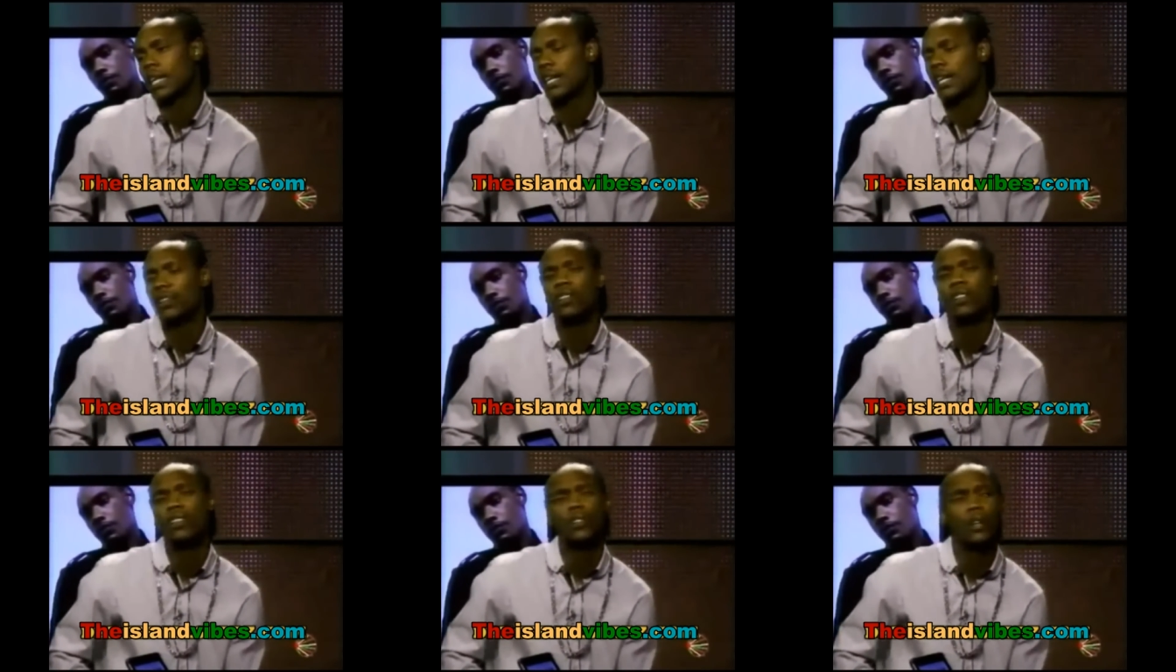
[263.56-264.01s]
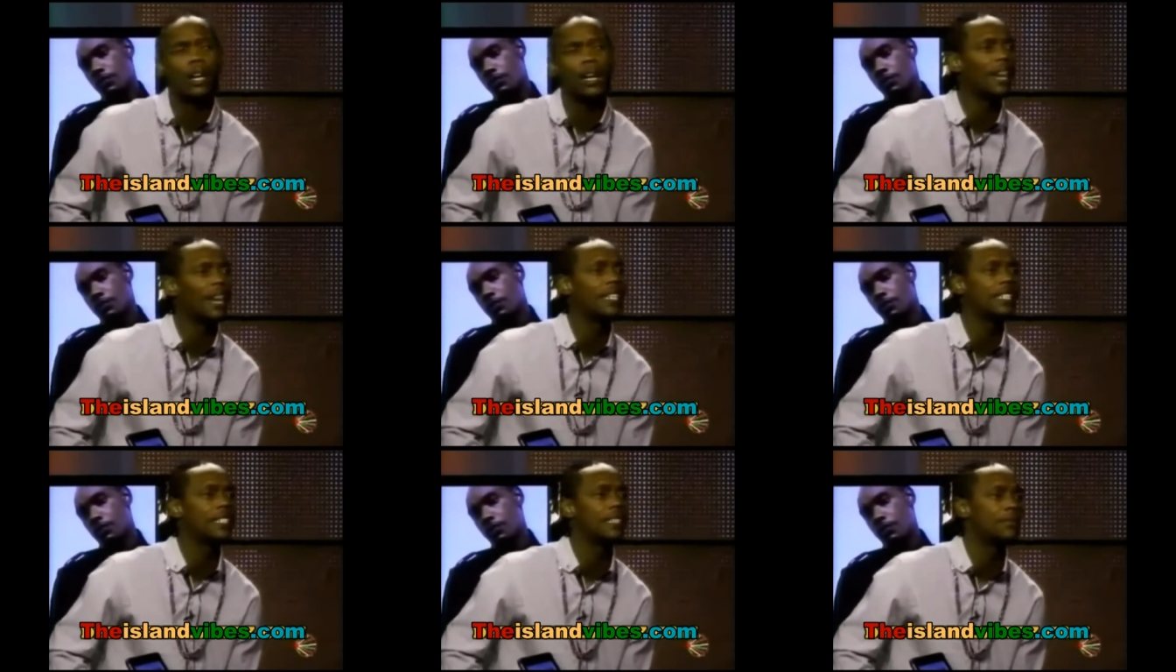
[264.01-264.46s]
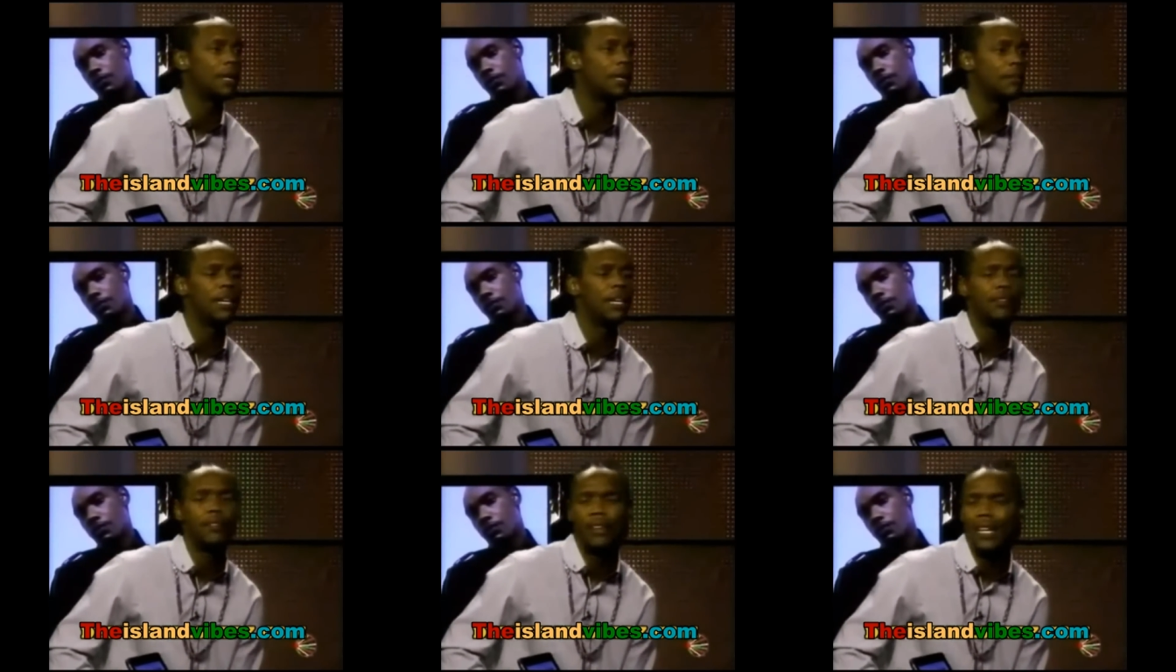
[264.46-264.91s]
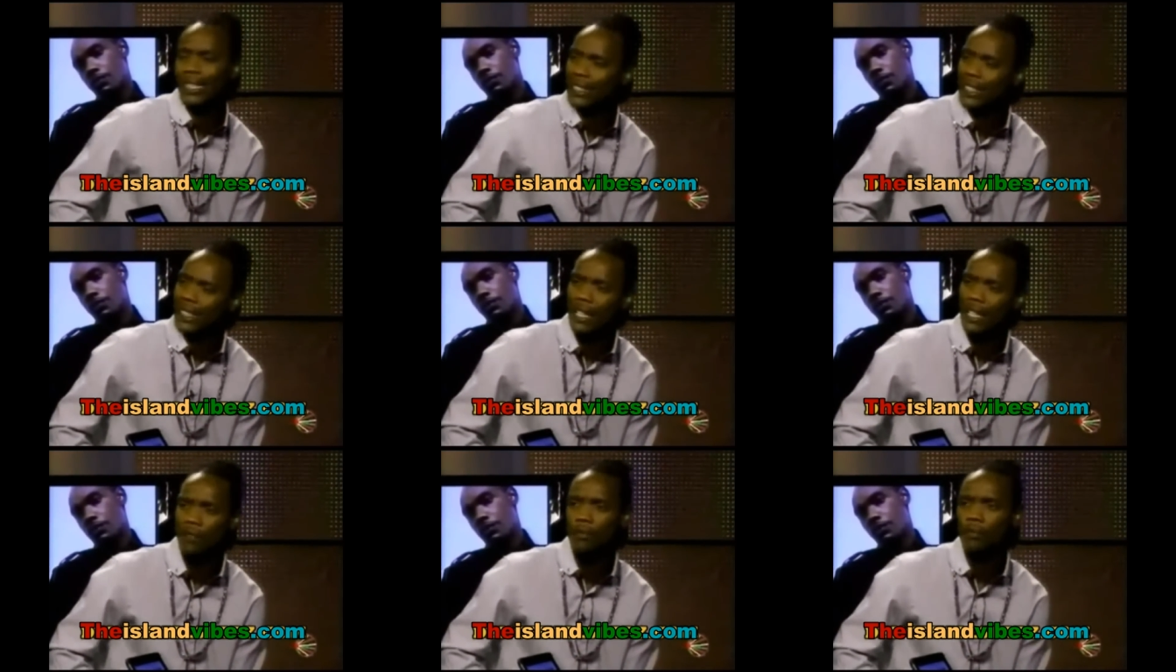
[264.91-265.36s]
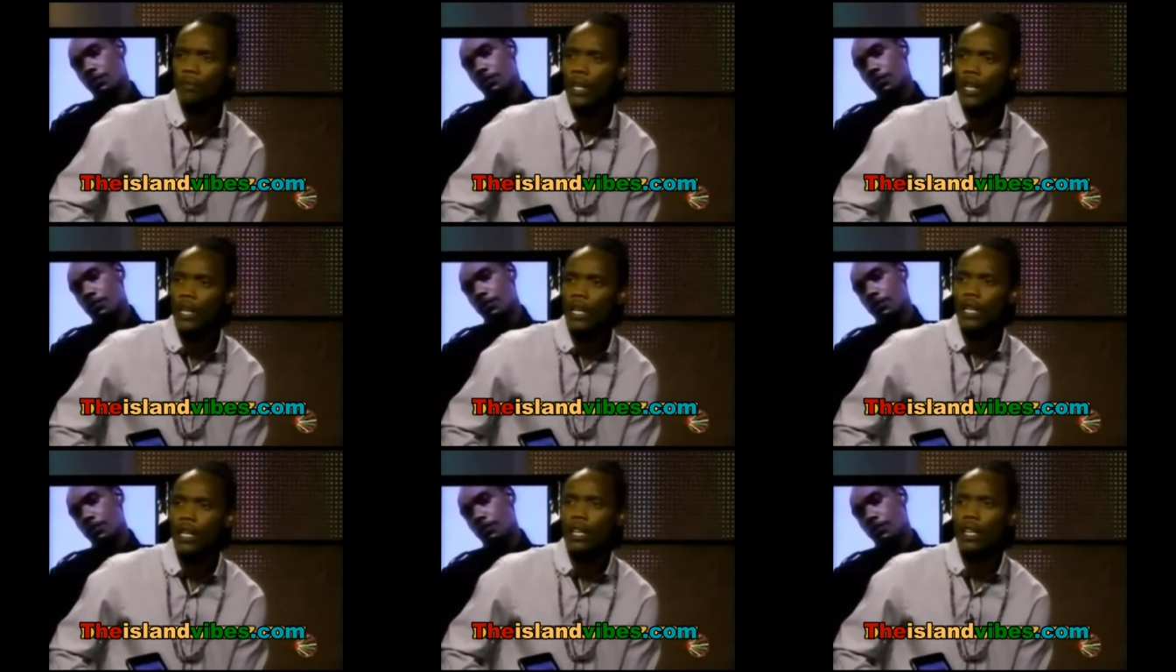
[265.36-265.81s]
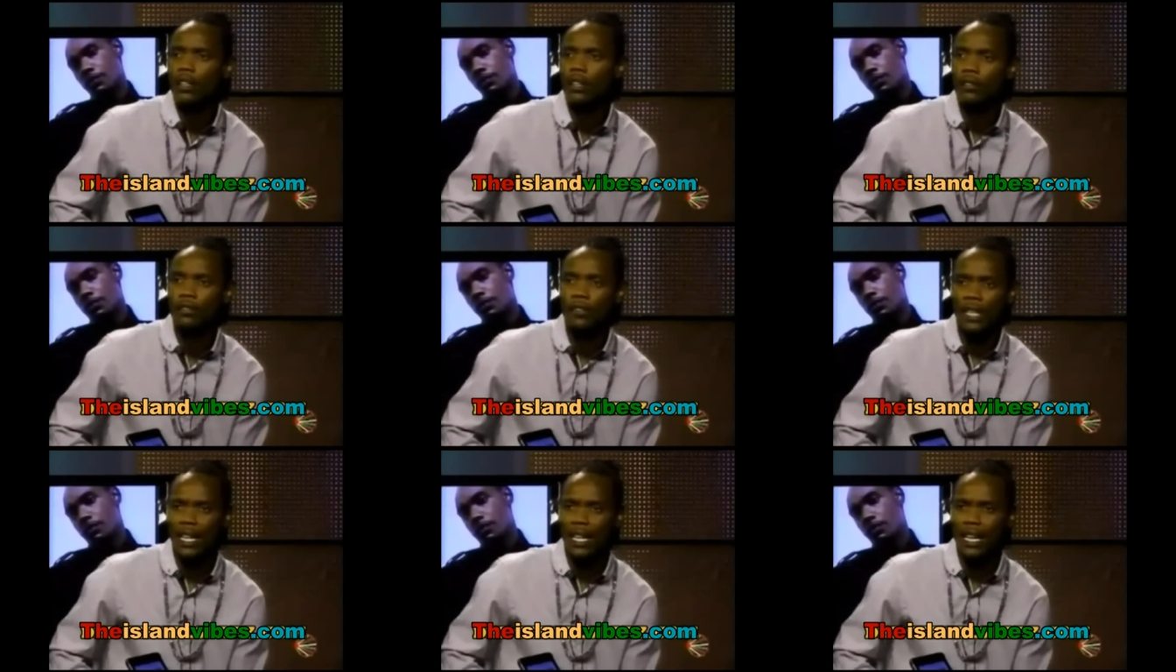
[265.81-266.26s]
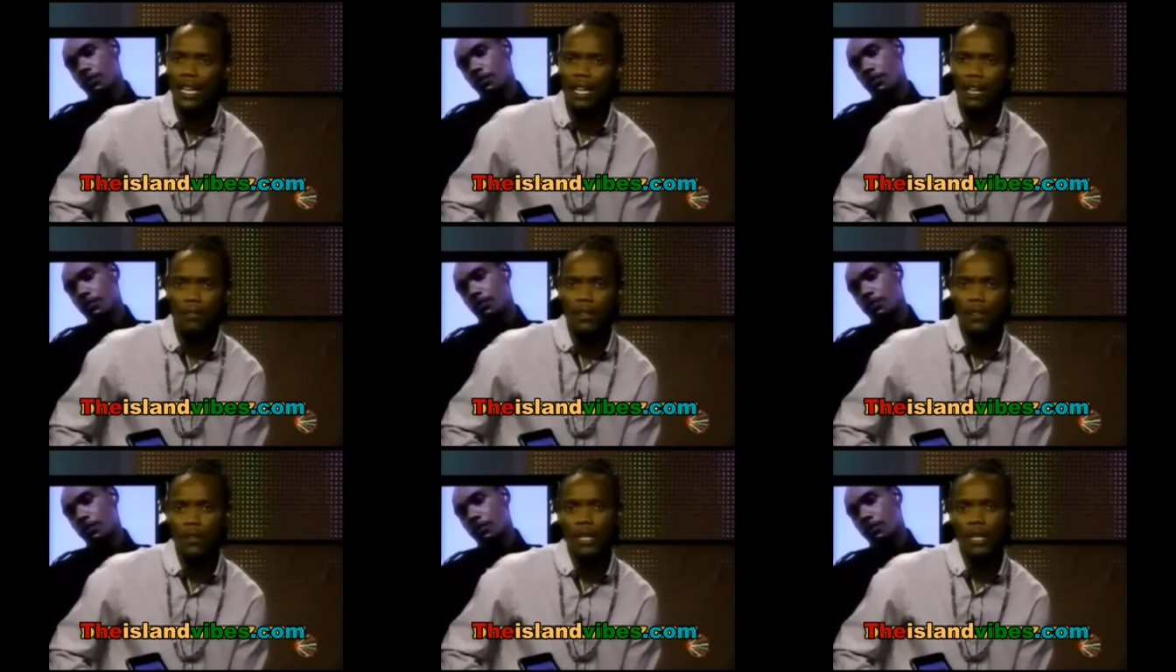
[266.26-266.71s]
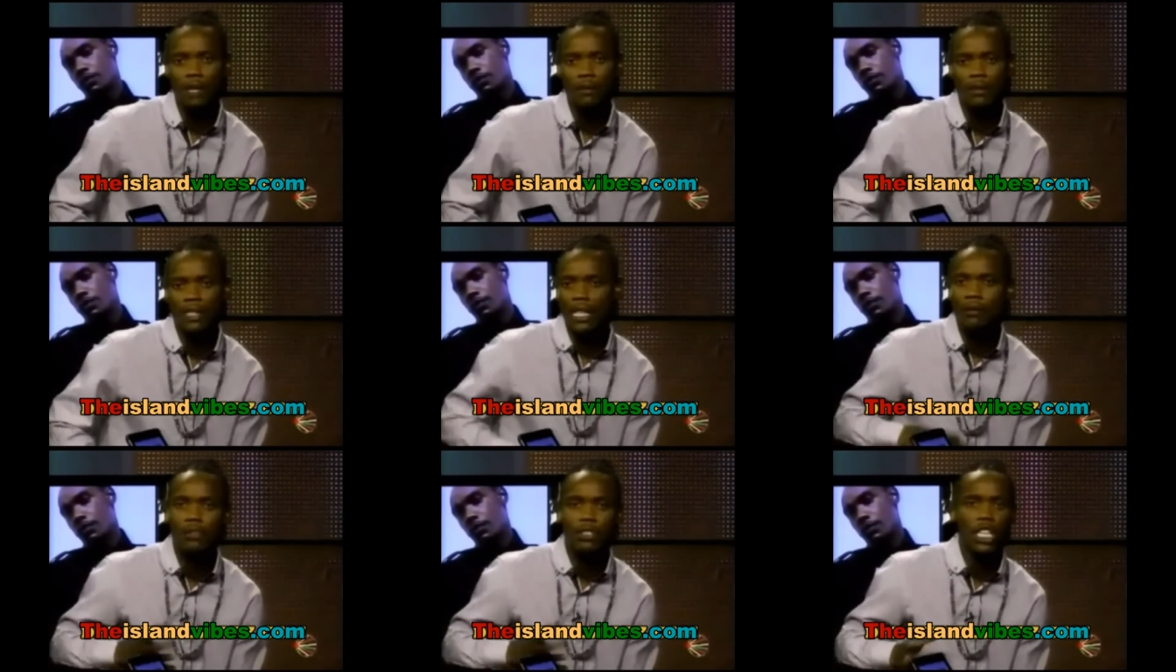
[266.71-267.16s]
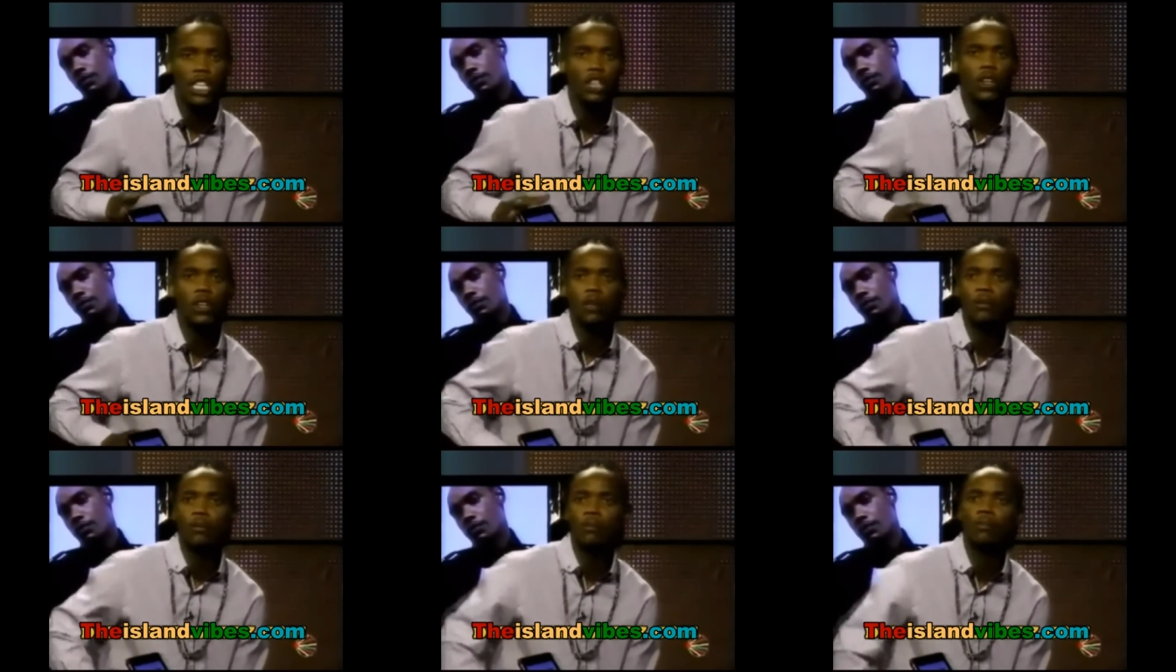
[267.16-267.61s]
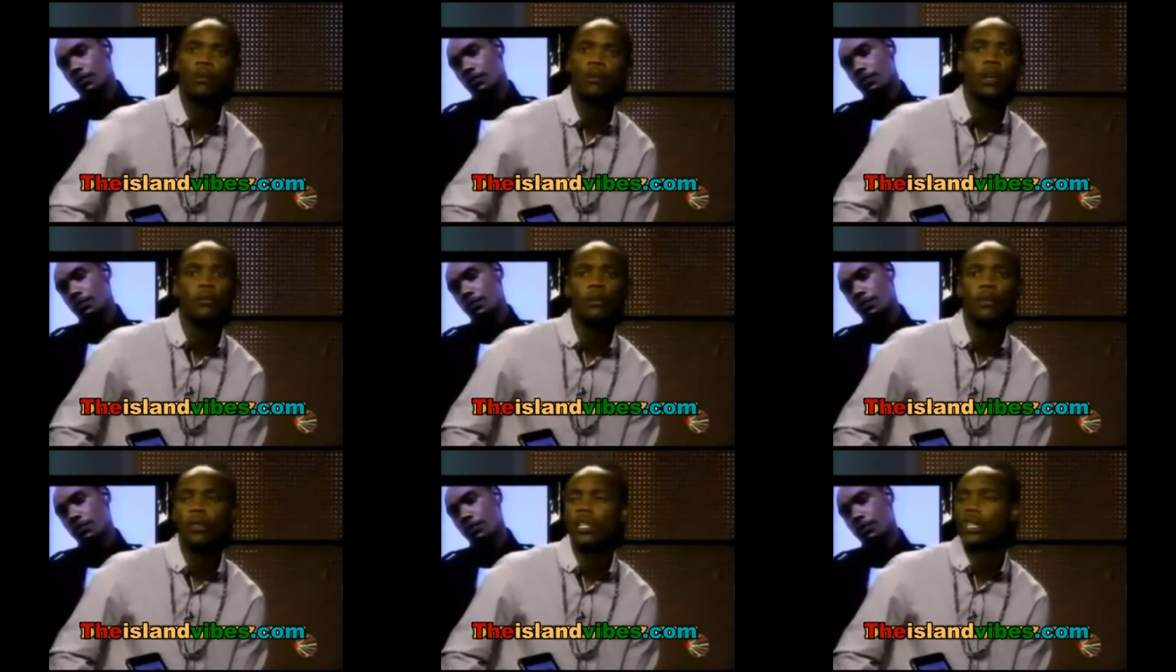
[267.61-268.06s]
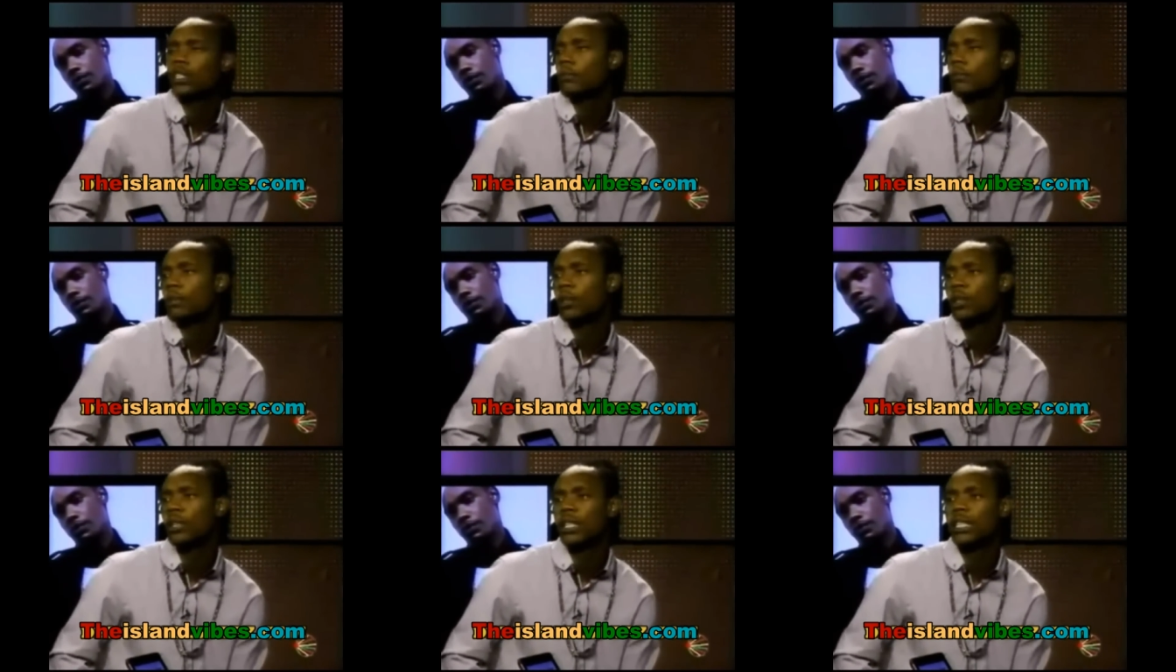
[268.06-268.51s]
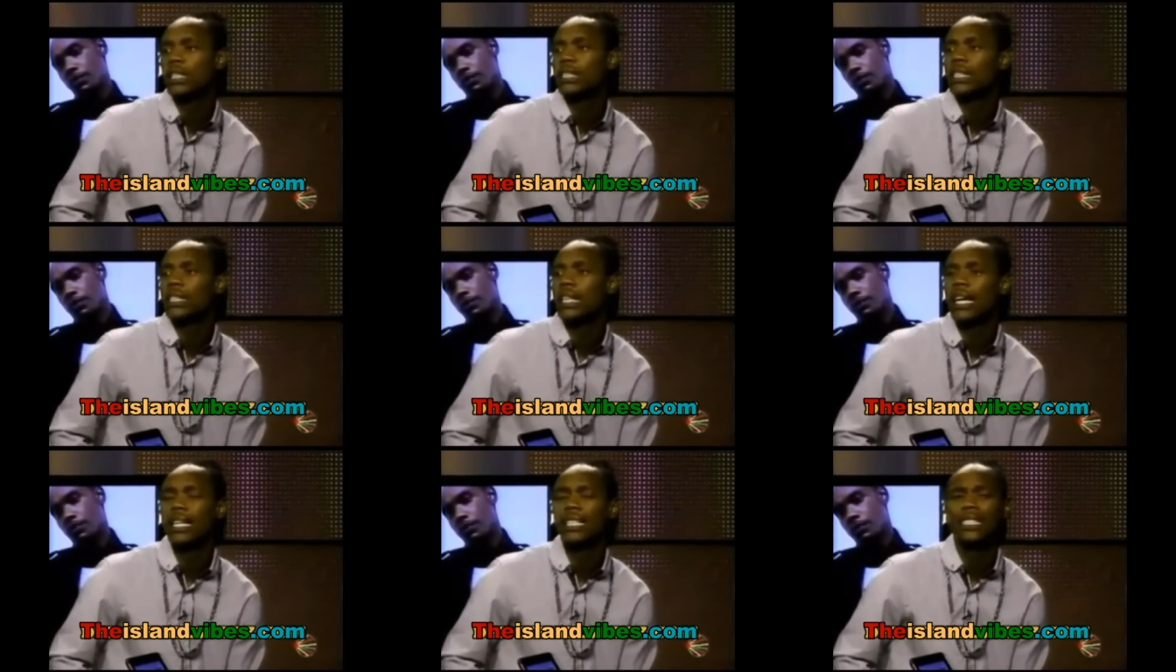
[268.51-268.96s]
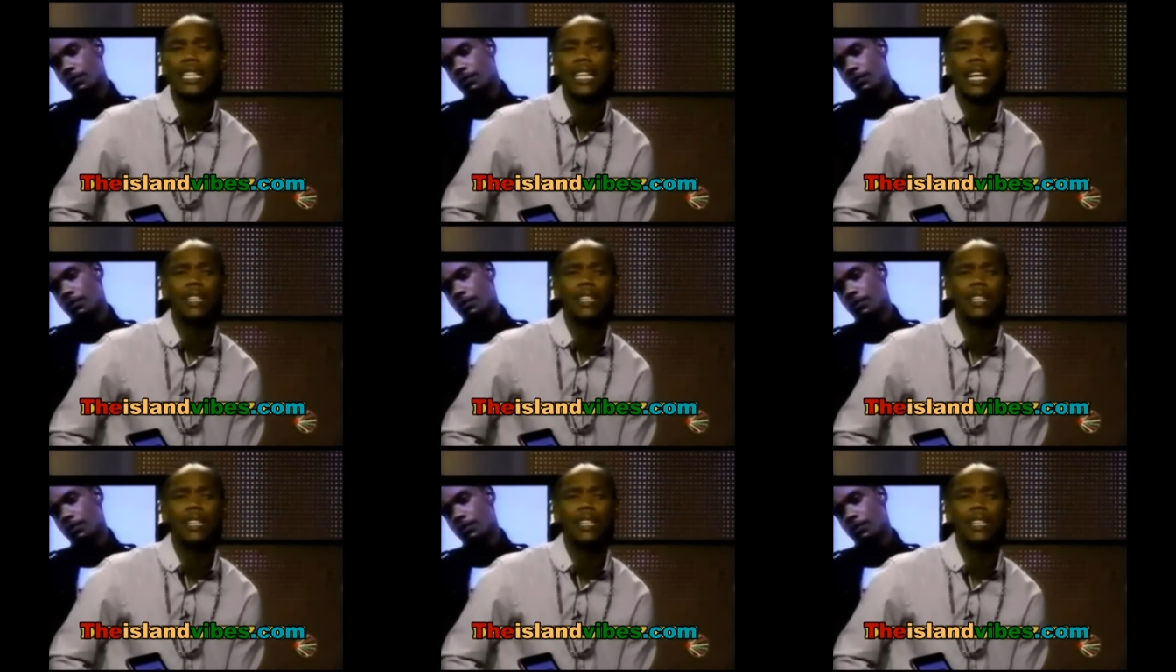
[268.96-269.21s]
I don't know, a grand spend me live and thing. And, you know, Fagan Avenue, them say them check out community policing and thing.